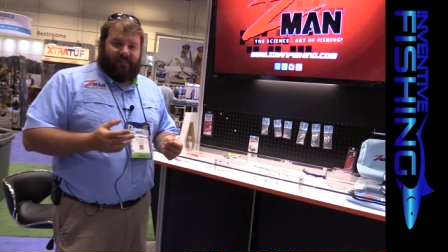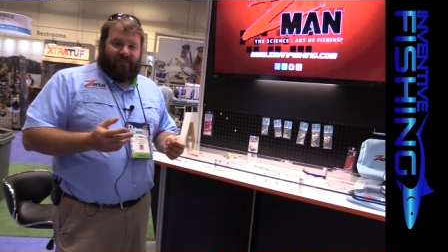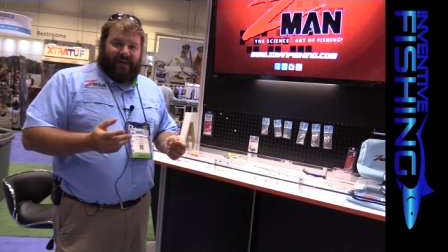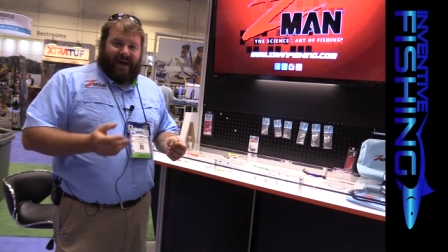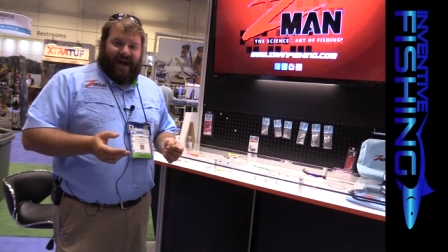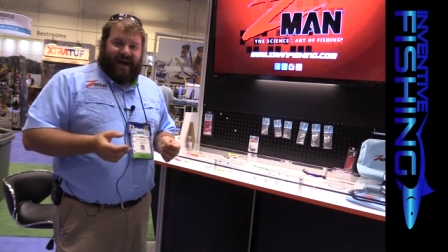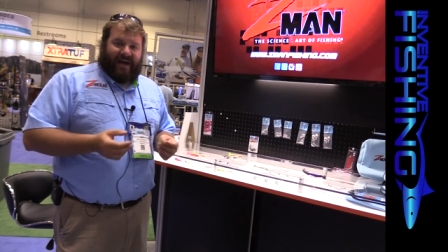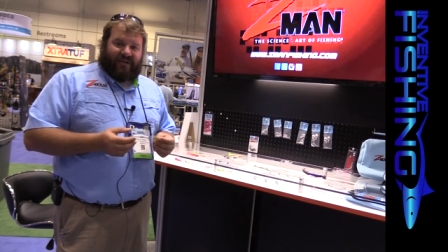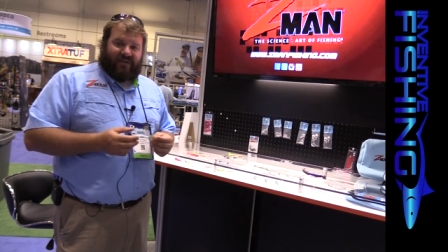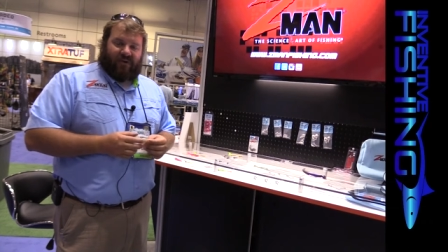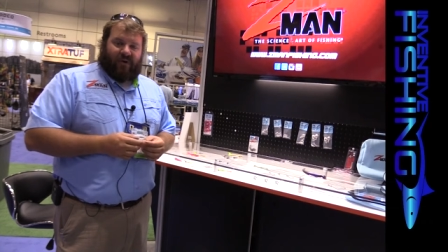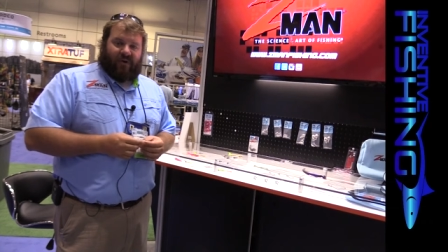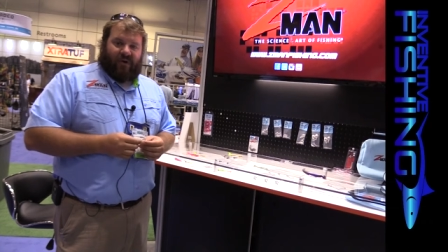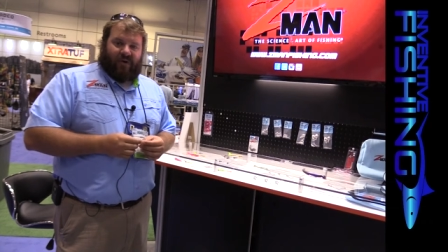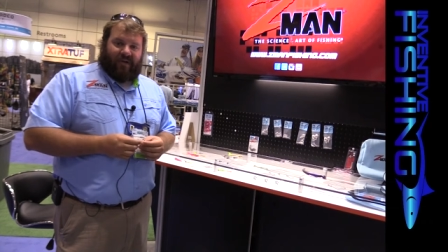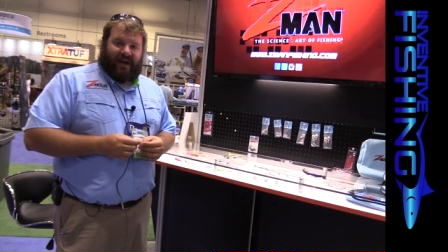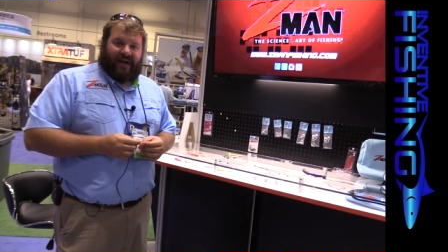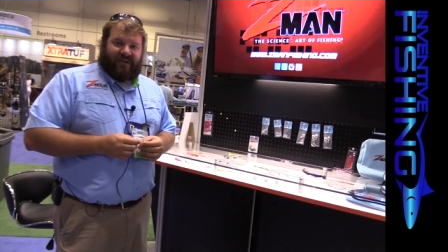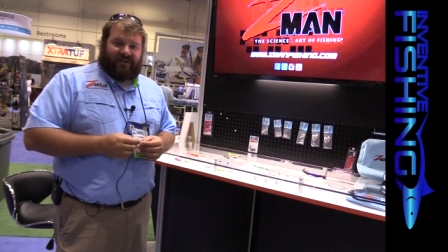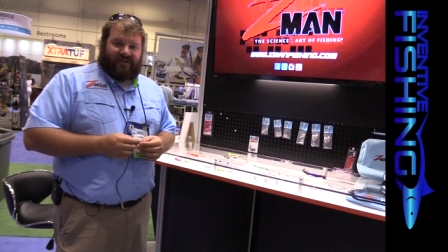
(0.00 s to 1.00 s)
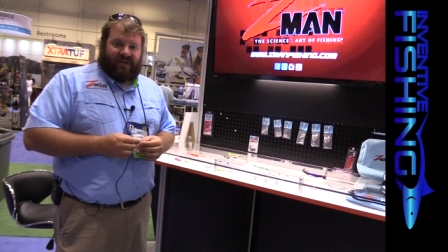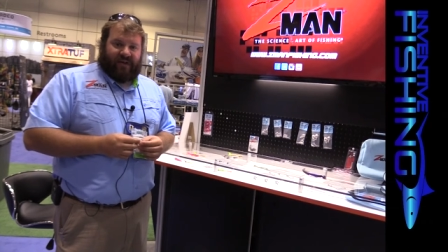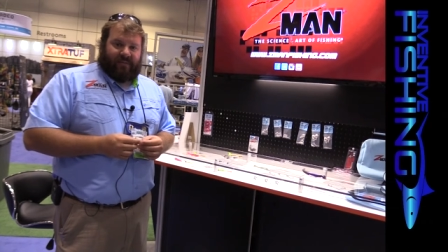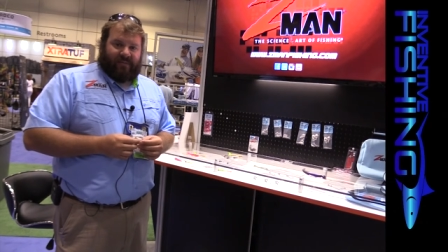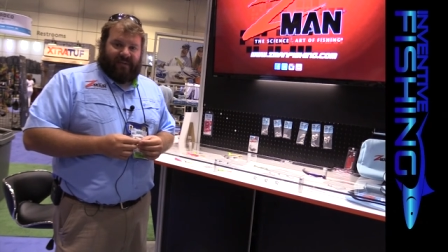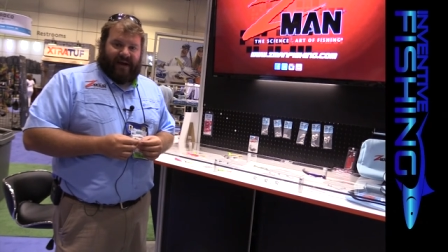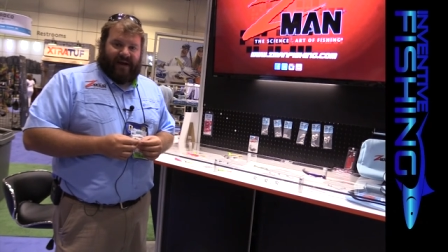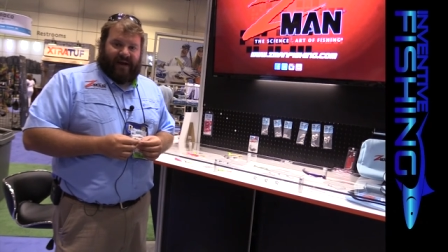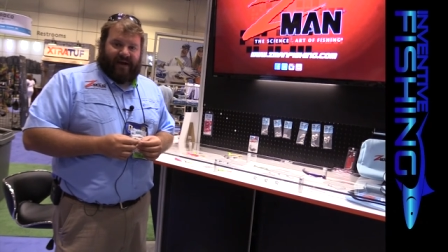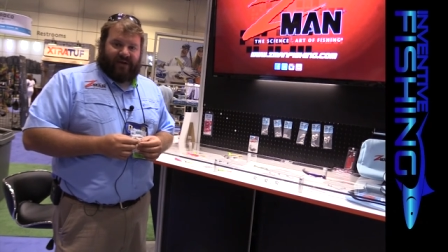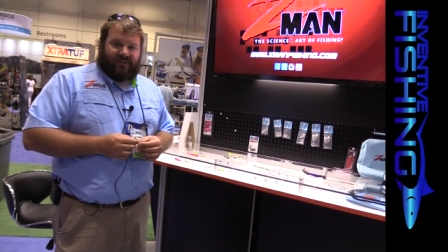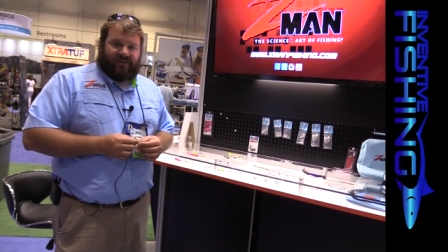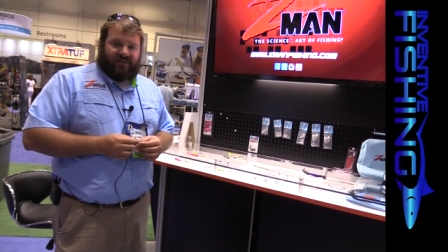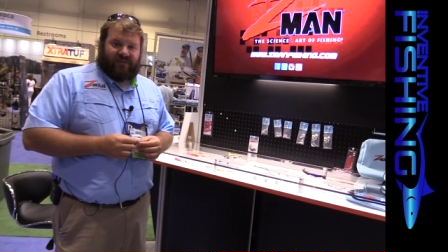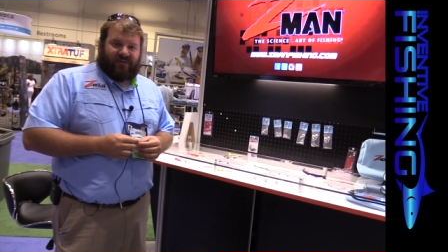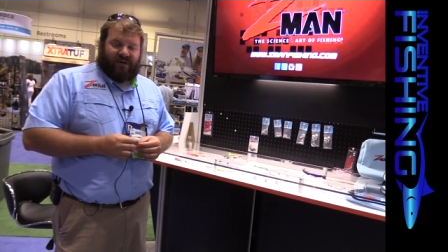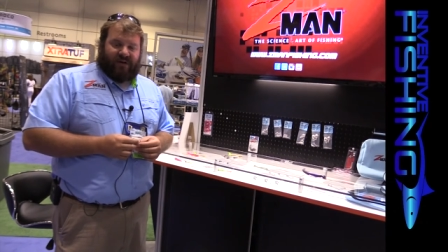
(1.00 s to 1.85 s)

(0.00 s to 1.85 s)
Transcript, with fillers: be bagged in our ElaZtech bags,